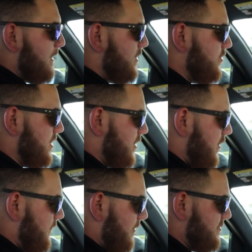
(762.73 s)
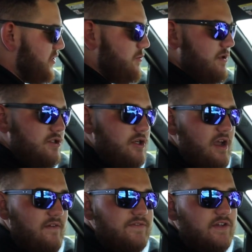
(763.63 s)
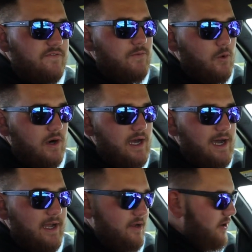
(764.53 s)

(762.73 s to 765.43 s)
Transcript: you can go from 2-wheel drive to 4 high.